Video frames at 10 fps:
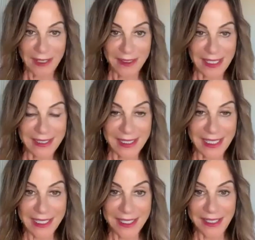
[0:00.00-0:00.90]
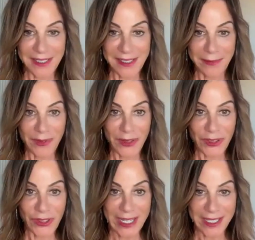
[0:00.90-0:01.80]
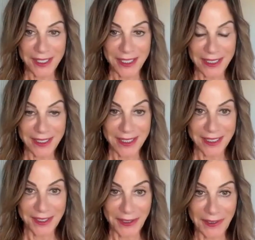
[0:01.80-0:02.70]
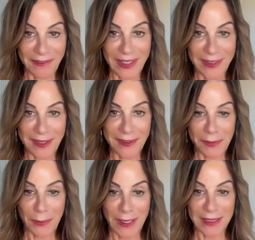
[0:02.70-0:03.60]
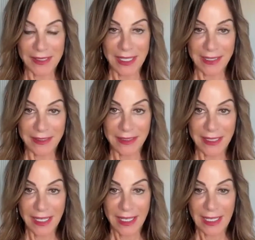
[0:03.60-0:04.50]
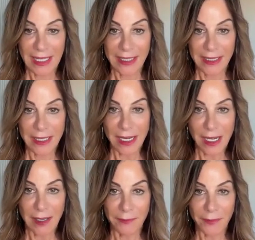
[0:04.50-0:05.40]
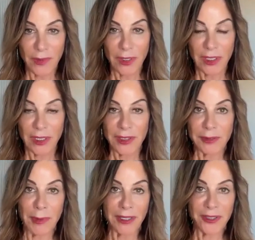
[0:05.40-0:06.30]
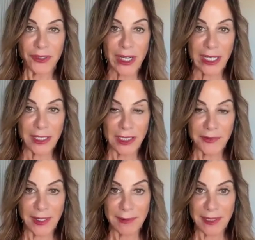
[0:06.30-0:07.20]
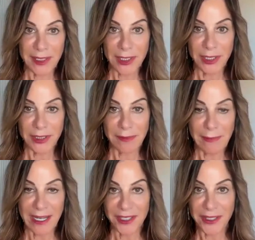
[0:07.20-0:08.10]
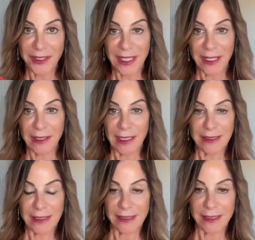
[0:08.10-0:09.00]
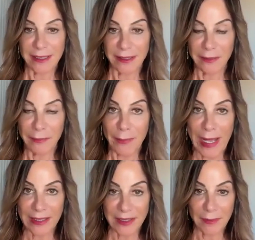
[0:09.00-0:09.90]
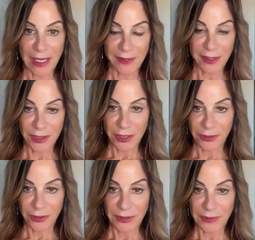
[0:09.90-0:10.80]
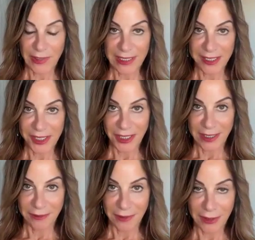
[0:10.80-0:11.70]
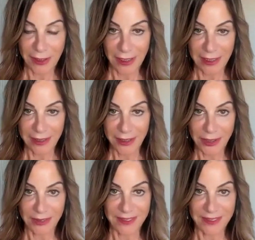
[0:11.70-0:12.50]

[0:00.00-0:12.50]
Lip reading: then let's get into some strategies to circumvent this process and smart strategies families can use to manage their inheritance and still maximize their children's financial aid for college.